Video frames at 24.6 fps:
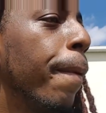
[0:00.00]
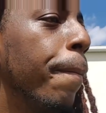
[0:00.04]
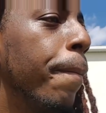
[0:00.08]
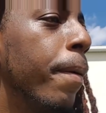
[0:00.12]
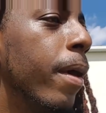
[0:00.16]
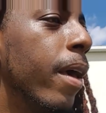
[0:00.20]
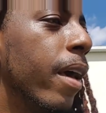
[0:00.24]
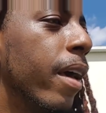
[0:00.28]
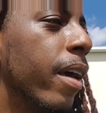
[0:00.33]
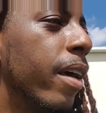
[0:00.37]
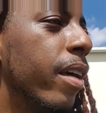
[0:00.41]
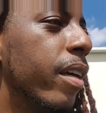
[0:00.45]

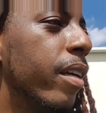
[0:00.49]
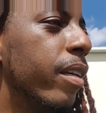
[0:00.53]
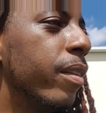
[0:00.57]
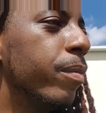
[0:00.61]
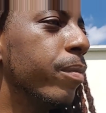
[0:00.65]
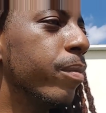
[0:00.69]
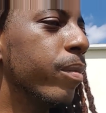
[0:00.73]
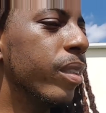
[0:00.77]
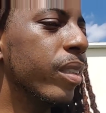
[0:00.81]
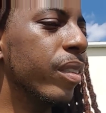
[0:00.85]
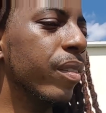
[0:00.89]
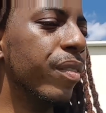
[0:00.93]

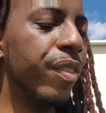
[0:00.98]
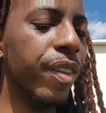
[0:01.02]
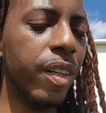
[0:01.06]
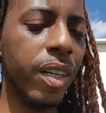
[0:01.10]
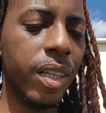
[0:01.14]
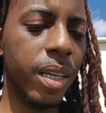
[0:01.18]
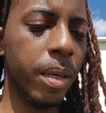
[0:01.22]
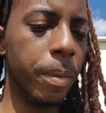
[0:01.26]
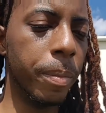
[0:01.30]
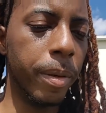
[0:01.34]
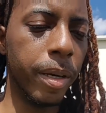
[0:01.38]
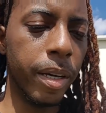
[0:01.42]
man
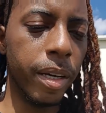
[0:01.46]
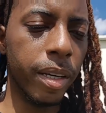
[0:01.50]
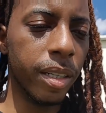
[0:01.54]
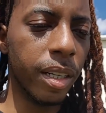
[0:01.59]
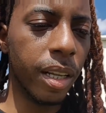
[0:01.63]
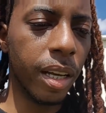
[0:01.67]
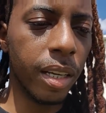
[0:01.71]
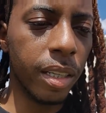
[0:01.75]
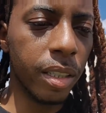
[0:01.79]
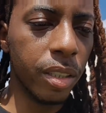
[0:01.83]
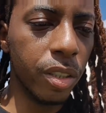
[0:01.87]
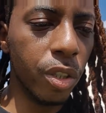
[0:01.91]
fuck it, man.
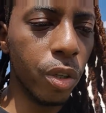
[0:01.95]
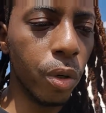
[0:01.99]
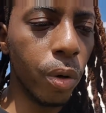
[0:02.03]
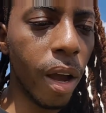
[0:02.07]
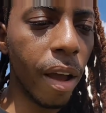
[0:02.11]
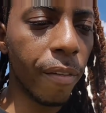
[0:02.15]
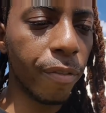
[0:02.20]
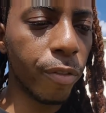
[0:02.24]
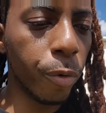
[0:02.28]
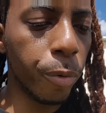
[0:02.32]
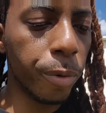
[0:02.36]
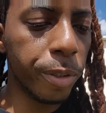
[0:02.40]
Like, you don't
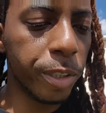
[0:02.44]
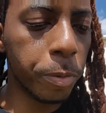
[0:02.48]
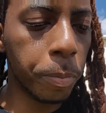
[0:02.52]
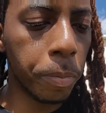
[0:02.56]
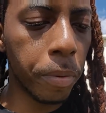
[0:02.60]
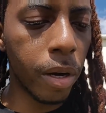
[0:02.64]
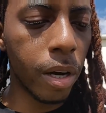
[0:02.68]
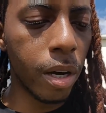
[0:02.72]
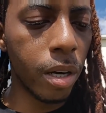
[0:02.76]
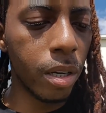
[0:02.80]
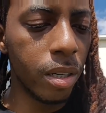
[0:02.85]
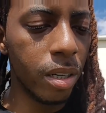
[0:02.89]
have to
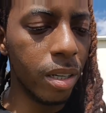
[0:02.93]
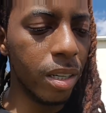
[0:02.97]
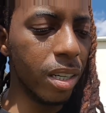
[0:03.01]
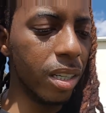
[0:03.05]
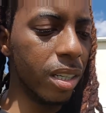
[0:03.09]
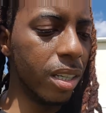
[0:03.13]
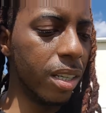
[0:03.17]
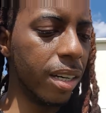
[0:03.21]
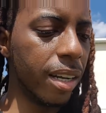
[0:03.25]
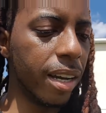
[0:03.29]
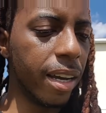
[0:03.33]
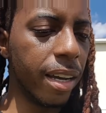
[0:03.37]
respond,
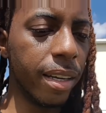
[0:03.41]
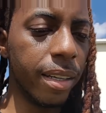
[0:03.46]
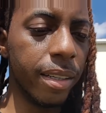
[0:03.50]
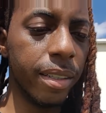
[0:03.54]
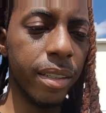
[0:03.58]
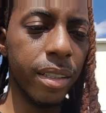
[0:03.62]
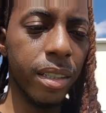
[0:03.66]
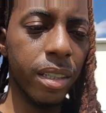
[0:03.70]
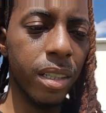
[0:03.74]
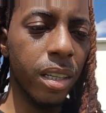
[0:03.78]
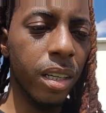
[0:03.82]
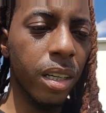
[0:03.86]
none of that.
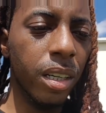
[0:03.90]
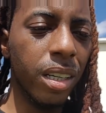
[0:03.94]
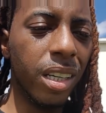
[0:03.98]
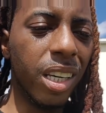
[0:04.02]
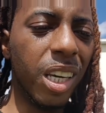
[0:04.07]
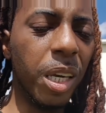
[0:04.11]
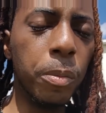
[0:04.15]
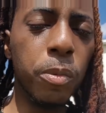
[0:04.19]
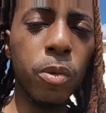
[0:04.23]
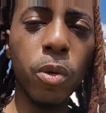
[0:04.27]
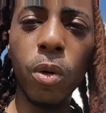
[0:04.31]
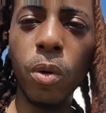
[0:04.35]

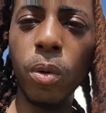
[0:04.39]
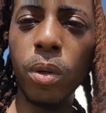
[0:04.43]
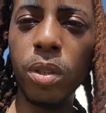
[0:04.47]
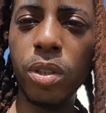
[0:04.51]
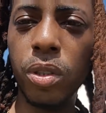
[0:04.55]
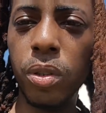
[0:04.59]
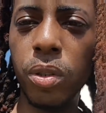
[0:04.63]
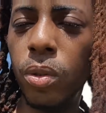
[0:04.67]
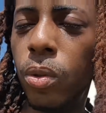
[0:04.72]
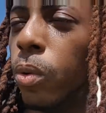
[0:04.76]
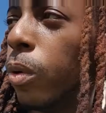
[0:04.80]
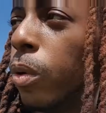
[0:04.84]
Keep doing
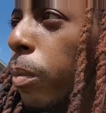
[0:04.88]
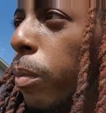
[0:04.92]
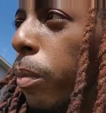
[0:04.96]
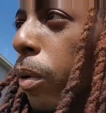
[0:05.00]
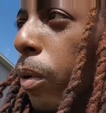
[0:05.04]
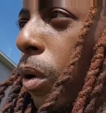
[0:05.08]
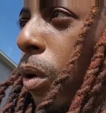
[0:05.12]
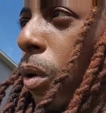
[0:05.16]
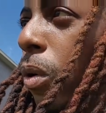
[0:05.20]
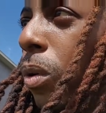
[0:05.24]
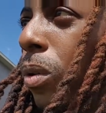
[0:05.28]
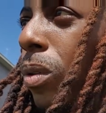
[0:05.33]
what you're doing,
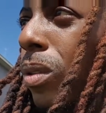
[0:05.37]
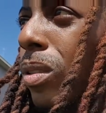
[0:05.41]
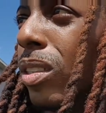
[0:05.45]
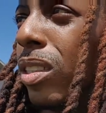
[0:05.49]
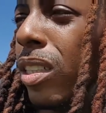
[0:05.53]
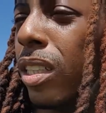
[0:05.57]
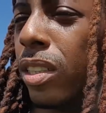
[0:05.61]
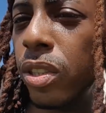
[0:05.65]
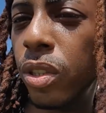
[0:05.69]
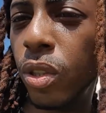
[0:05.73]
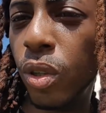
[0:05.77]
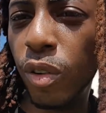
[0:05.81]
bro.
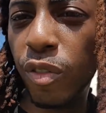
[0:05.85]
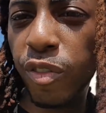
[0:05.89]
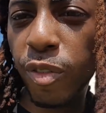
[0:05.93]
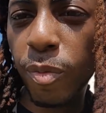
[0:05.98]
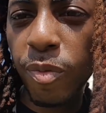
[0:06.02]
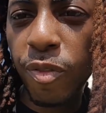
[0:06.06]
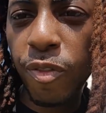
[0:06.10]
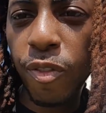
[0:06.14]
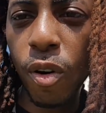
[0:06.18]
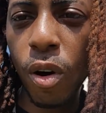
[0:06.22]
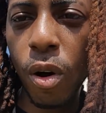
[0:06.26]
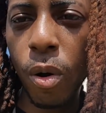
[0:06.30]
Just know
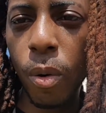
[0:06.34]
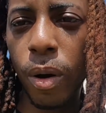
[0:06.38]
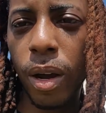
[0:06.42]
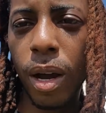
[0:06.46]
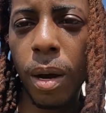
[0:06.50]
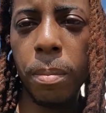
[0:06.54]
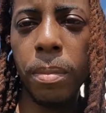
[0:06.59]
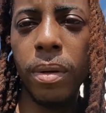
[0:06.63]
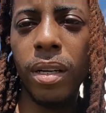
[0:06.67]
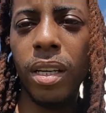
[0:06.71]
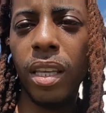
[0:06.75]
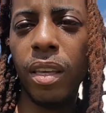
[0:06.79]
from far away,
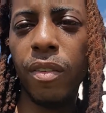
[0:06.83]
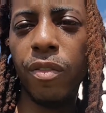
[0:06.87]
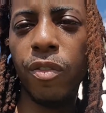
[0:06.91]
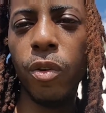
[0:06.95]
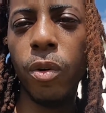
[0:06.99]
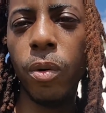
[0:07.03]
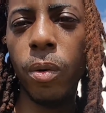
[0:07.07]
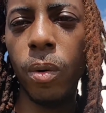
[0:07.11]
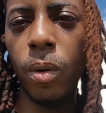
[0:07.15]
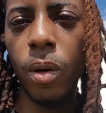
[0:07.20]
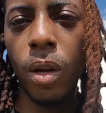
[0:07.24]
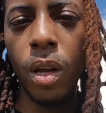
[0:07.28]
I'm gonna leave
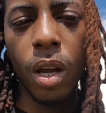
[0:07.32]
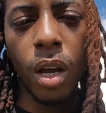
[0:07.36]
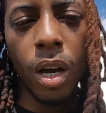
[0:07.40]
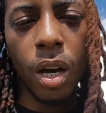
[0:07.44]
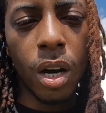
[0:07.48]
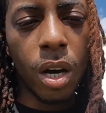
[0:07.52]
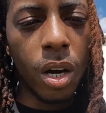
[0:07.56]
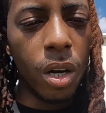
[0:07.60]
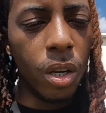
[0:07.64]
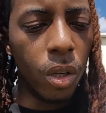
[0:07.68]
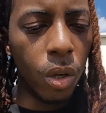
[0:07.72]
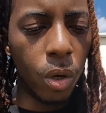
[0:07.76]
you
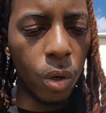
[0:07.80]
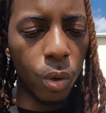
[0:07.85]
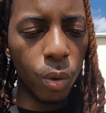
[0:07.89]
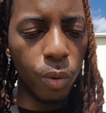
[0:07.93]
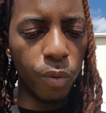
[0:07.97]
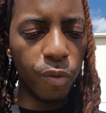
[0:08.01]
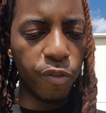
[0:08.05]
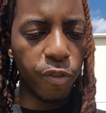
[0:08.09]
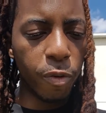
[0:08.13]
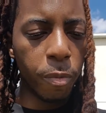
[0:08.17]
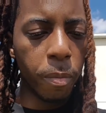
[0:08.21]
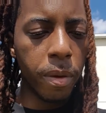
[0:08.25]

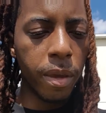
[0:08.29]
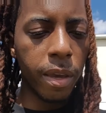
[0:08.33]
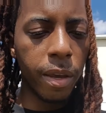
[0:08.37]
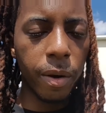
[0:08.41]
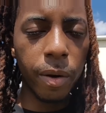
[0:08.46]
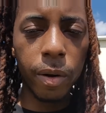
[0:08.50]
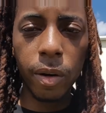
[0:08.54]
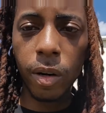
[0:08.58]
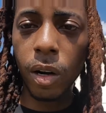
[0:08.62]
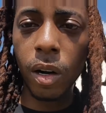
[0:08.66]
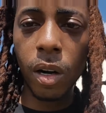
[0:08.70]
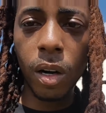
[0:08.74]
alone from
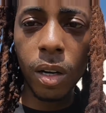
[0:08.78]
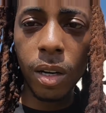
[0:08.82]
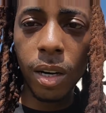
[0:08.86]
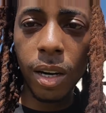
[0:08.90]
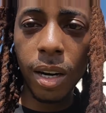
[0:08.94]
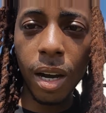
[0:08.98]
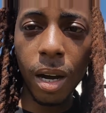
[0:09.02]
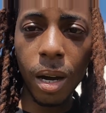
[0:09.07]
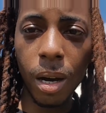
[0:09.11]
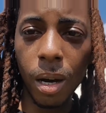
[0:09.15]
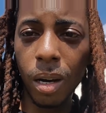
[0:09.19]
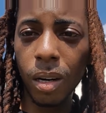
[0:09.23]
here
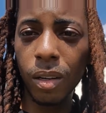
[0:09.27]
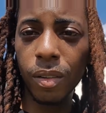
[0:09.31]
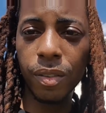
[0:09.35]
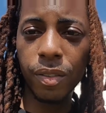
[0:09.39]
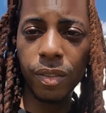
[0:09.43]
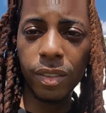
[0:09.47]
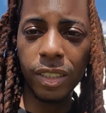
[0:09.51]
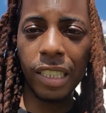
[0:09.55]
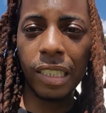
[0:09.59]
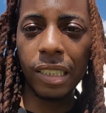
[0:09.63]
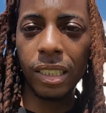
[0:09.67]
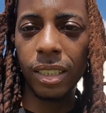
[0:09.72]
on
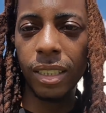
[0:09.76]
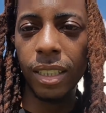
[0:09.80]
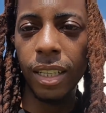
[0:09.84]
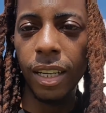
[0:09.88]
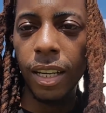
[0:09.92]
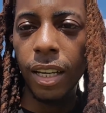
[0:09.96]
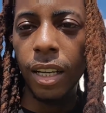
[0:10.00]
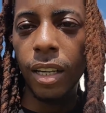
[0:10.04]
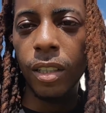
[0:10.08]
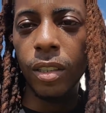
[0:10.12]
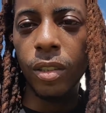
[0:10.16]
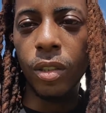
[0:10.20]
off. Just
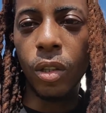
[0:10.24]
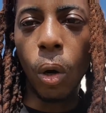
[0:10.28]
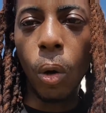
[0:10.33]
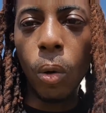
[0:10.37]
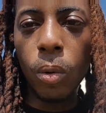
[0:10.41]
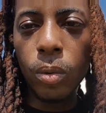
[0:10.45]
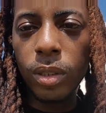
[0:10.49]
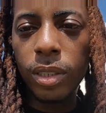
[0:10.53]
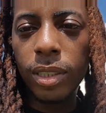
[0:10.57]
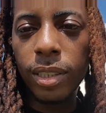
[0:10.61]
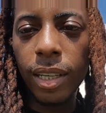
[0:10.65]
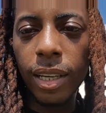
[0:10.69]

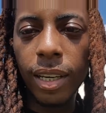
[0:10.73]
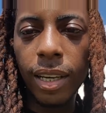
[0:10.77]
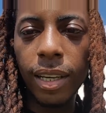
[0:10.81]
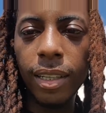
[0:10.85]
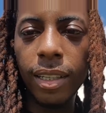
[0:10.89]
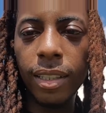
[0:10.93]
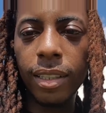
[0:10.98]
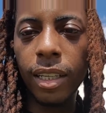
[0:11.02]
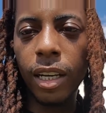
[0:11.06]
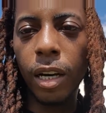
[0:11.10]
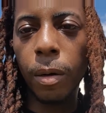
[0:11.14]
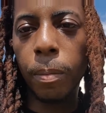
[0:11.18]
don't say
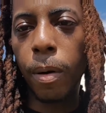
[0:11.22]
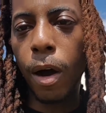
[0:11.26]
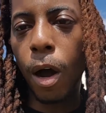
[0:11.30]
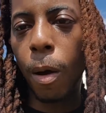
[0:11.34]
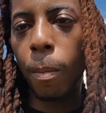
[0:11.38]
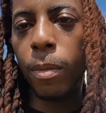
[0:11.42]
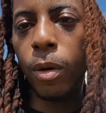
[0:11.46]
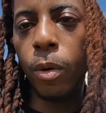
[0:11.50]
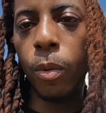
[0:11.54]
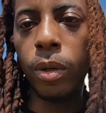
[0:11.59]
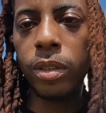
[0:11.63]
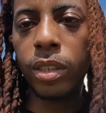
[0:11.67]
anything
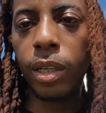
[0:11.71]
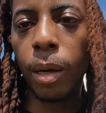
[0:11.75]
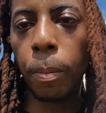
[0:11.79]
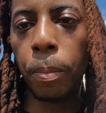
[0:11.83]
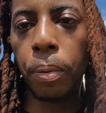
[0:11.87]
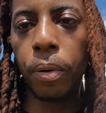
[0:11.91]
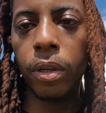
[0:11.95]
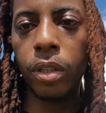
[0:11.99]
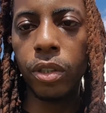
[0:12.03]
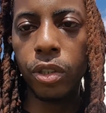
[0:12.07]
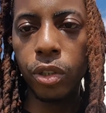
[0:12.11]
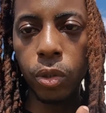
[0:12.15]
about me, which I'm
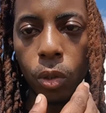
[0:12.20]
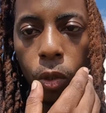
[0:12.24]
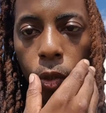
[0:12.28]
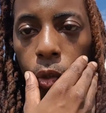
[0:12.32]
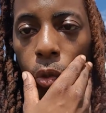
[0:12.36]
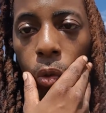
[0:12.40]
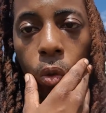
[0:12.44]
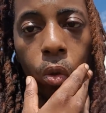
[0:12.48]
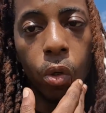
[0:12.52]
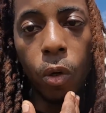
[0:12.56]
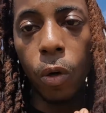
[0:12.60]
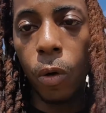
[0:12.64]
pretty sure
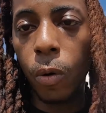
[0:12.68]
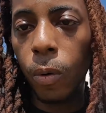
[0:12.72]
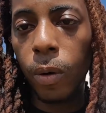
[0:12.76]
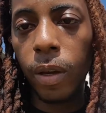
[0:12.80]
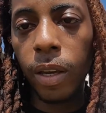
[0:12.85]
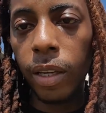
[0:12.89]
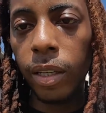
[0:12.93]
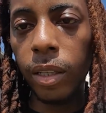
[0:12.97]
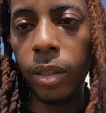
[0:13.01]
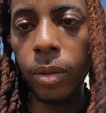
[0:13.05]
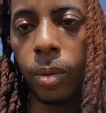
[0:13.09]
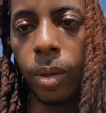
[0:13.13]
you don't,
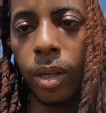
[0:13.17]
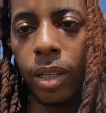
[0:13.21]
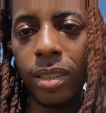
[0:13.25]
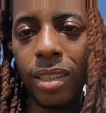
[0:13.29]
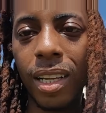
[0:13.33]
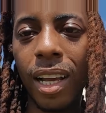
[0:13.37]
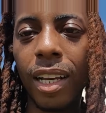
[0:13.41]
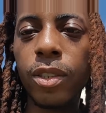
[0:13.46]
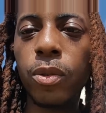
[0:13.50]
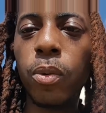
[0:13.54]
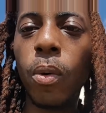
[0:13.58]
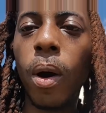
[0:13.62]
anyways.
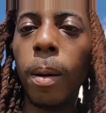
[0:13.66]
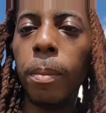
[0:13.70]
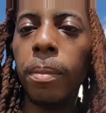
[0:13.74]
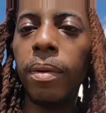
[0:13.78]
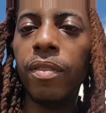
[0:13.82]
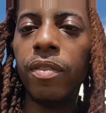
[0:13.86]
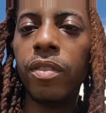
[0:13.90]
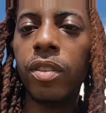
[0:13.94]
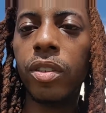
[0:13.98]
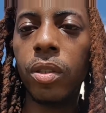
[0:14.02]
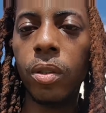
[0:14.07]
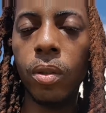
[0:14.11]
That's why I'm
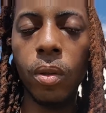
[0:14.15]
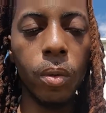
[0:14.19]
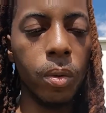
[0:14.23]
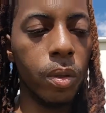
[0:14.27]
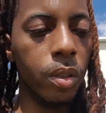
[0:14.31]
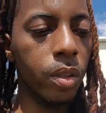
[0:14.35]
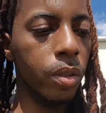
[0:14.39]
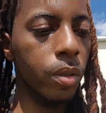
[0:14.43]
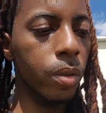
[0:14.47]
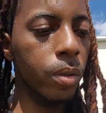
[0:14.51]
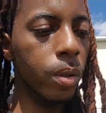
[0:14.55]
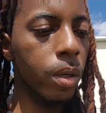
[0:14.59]
even
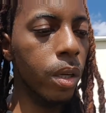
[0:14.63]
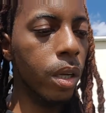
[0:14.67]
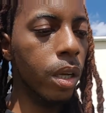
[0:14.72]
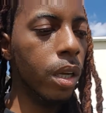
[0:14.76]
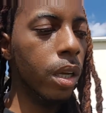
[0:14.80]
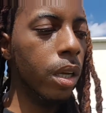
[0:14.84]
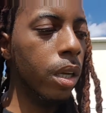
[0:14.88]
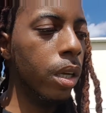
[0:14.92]
saluting you.